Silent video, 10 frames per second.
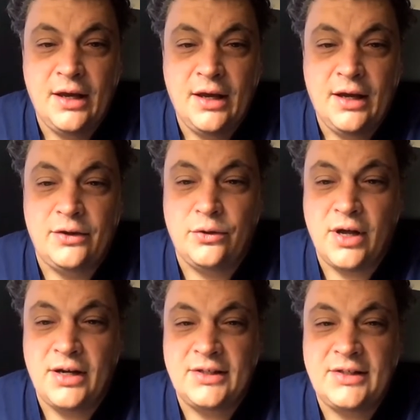In the
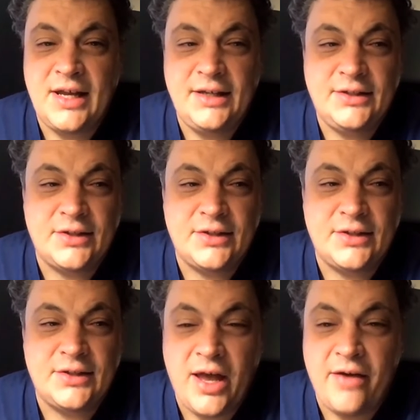United States,
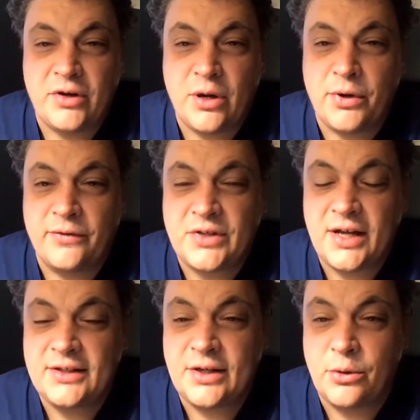we have a number of
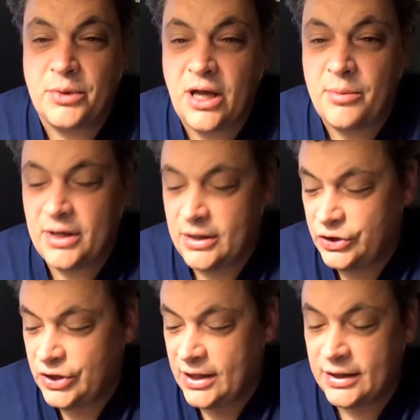sites that are becoming
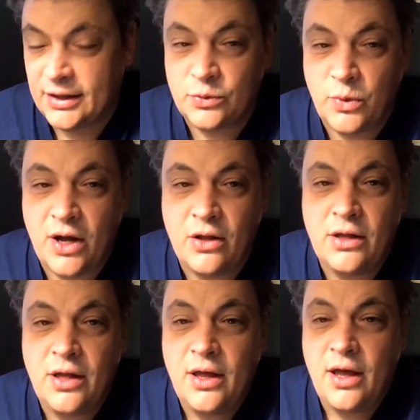initiated as well.
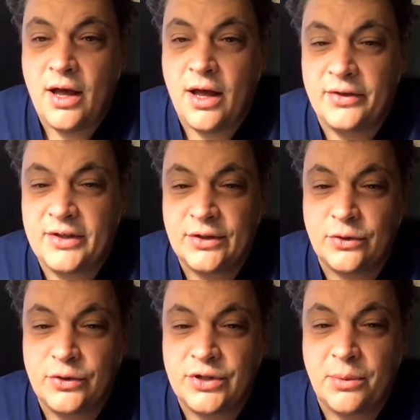This
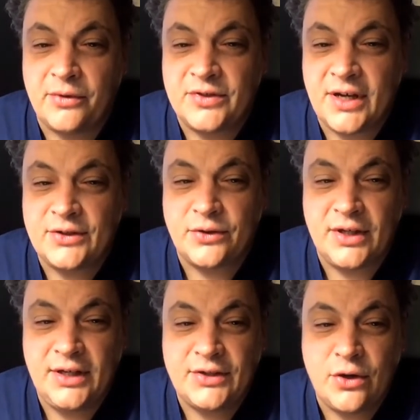includes a number of sites on the
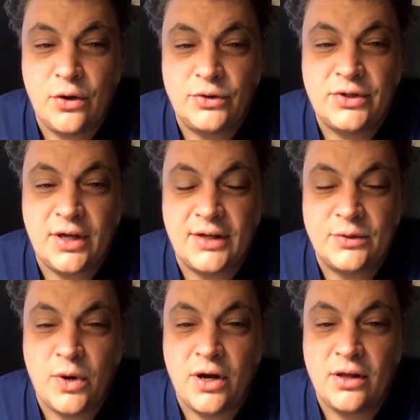East Coast
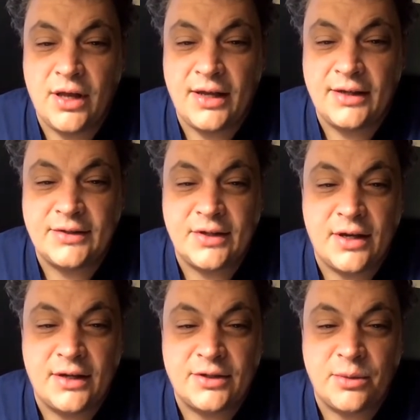as well as
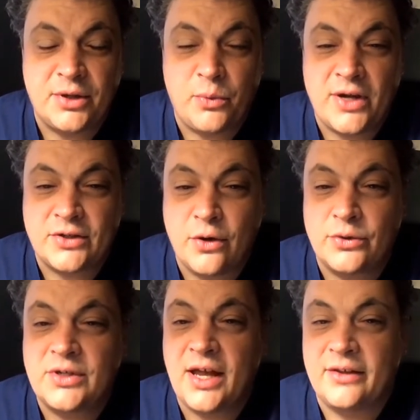some in the West Coast and